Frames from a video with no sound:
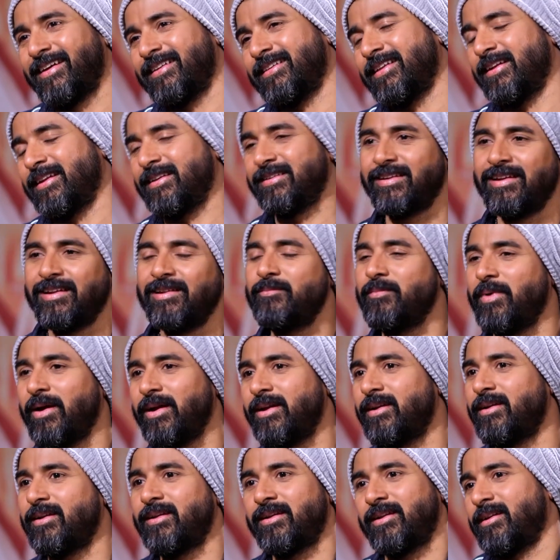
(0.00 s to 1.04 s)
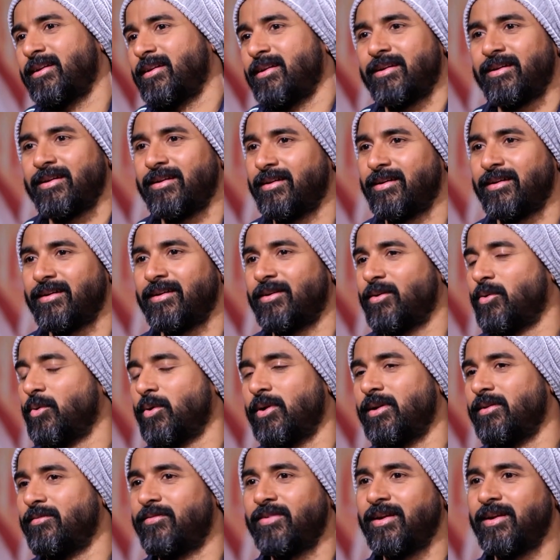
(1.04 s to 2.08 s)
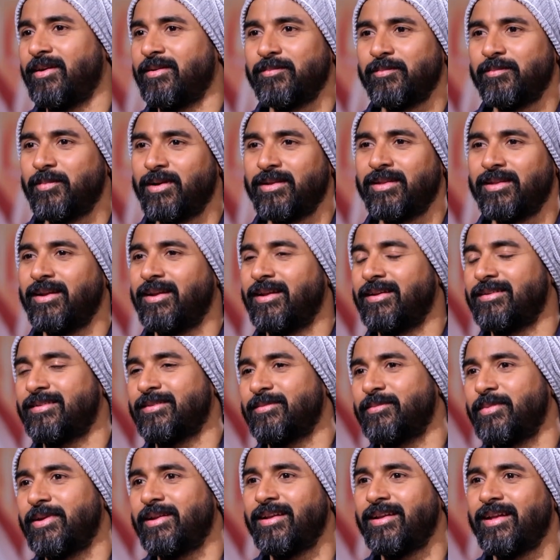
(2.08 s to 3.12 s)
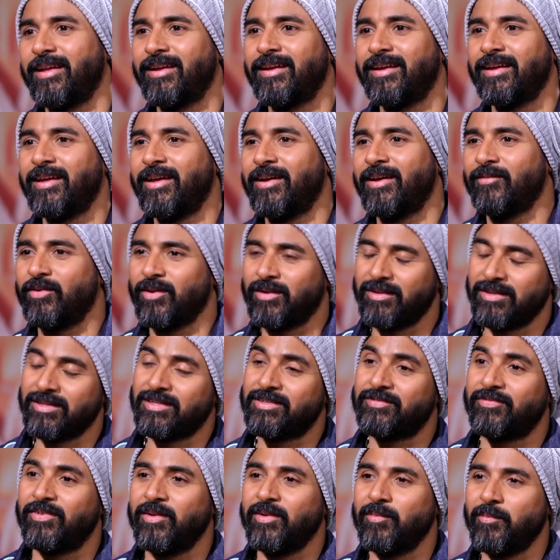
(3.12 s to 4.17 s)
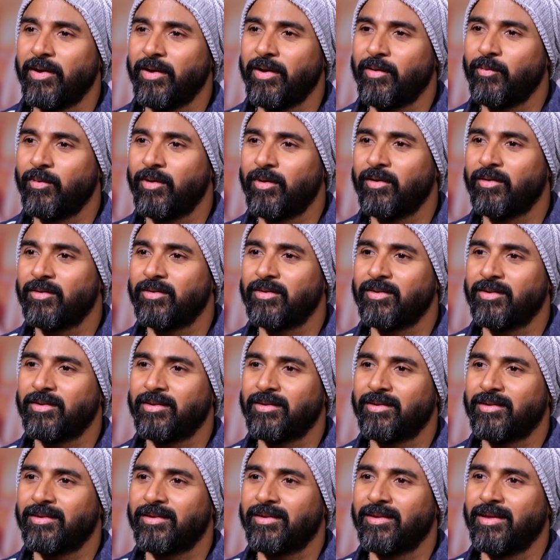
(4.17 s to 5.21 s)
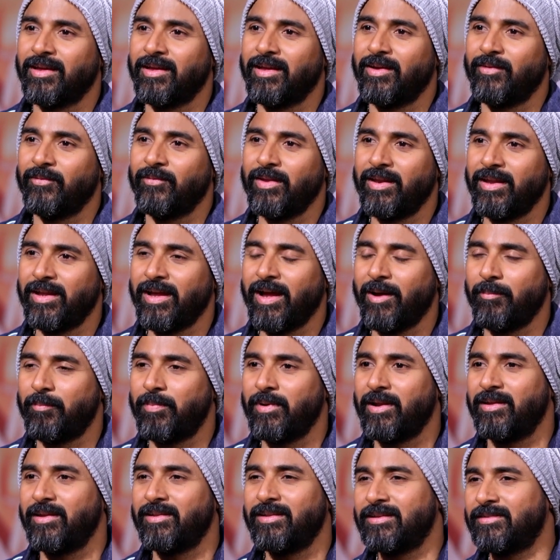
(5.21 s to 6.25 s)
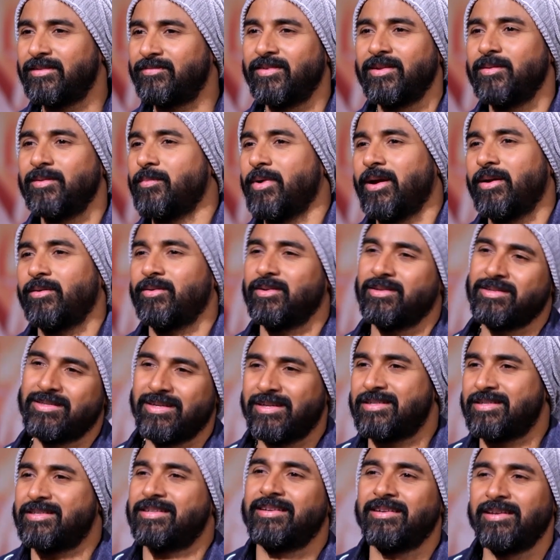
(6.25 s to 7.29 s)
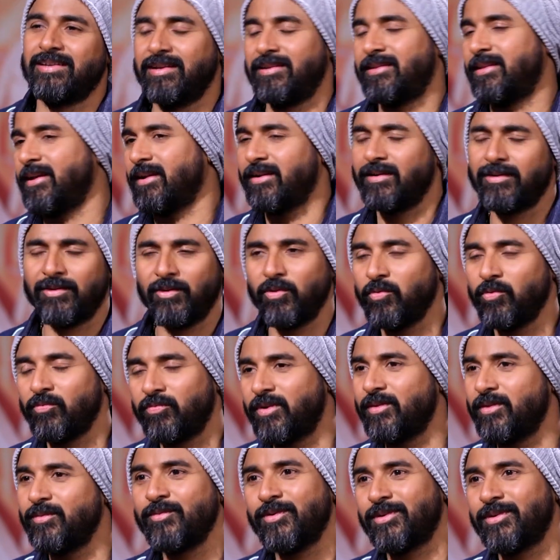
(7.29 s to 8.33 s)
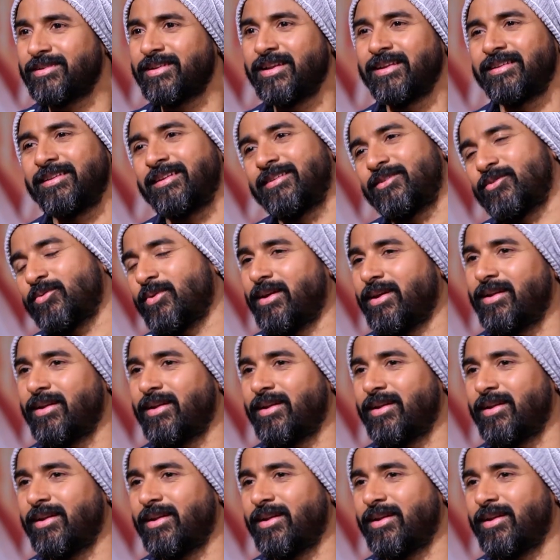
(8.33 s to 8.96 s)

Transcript: The result might go different, but that doesn't mean like for this film I worked very happily. This film I was just did that. No film was like that. So I